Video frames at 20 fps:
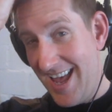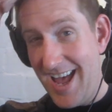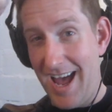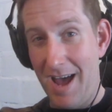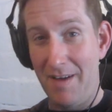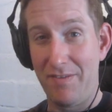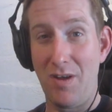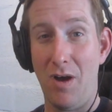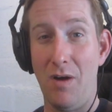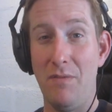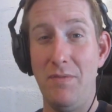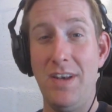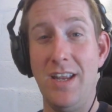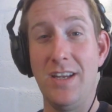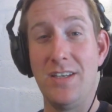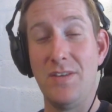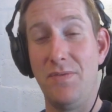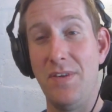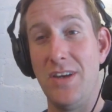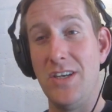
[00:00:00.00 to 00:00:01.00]
I've got a
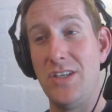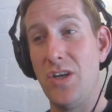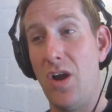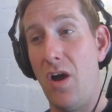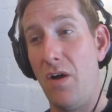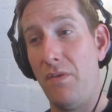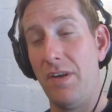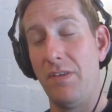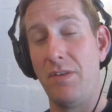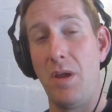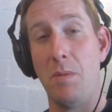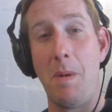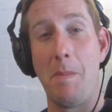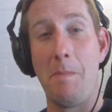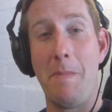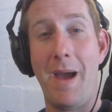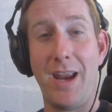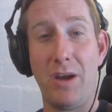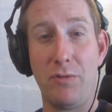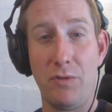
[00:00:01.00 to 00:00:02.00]
video to finish off, and I've got my
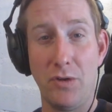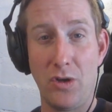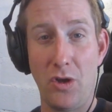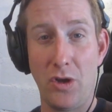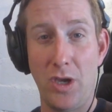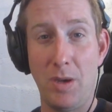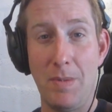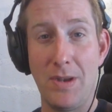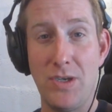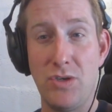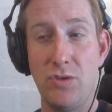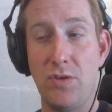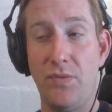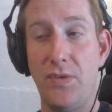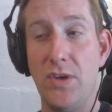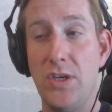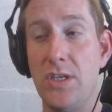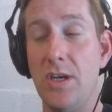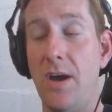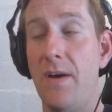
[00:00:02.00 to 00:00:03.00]
Macaron documentary to
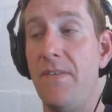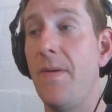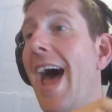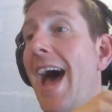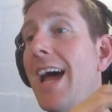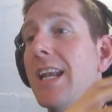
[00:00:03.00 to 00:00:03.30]
finish off.